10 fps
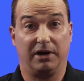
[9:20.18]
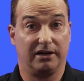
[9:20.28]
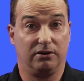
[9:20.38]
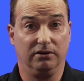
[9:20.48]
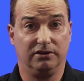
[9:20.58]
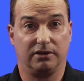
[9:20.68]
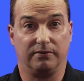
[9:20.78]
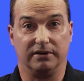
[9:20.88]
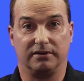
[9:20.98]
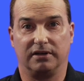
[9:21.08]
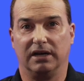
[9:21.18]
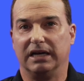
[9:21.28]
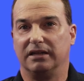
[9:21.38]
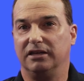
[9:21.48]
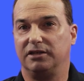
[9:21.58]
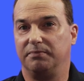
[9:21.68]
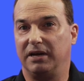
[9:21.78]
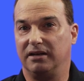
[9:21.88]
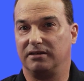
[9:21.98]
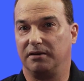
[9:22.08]
By consequence, this
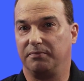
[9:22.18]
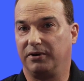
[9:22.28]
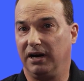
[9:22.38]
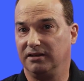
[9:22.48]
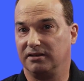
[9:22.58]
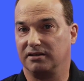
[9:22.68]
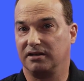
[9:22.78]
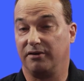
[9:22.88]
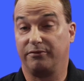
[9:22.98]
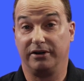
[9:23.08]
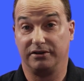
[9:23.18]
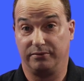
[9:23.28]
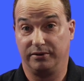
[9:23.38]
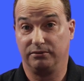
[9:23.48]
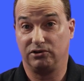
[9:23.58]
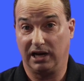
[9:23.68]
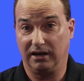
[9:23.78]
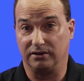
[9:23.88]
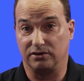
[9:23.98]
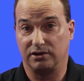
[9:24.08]
means that price discovery is a real
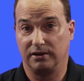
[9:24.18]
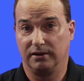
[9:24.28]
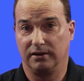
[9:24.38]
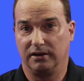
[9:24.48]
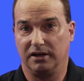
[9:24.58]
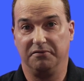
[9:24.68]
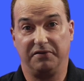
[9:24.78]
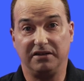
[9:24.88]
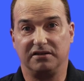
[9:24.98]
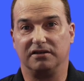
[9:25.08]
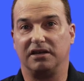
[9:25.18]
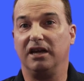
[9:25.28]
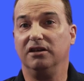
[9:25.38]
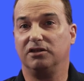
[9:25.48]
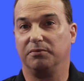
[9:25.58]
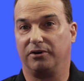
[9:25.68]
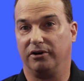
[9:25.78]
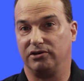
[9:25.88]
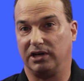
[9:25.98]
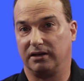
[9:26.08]
challenge. Investors into
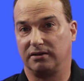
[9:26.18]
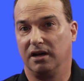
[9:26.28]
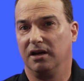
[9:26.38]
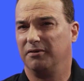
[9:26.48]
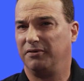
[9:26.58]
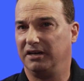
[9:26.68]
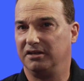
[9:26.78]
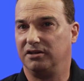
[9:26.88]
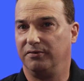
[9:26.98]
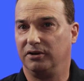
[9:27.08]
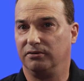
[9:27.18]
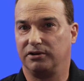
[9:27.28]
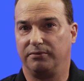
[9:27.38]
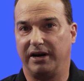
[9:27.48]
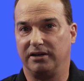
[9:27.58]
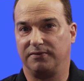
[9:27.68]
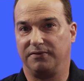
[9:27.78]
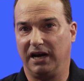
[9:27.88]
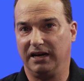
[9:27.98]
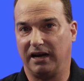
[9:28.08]
projects find it difficult to raise
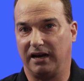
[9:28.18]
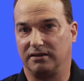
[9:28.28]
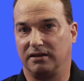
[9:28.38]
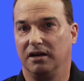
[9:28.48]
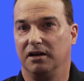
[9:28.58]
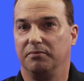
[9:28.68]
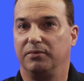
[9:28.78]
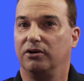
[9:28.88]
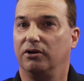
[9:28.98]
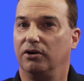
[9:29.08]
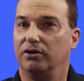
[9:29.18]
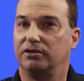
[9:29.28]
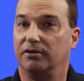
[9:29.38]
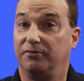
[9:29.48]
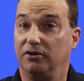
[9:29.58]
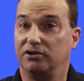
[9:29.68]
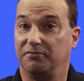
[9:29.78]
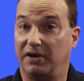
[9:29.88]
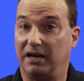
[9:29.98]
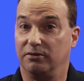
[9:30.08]
finance because the
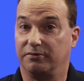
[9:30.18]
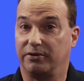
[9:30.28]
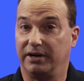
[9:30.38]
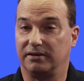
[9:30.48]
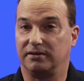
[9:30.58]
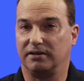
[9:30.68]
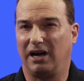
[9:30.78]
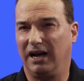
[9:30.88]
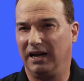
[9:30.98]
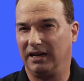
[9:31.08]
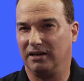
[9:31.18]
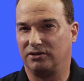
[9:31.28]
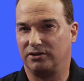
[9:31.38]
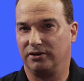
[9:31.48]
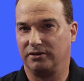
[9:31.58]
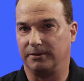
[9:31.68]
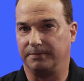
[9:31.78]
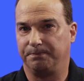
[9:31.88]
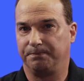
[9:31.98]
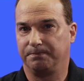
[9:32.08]
future value of credits is highly uncertain.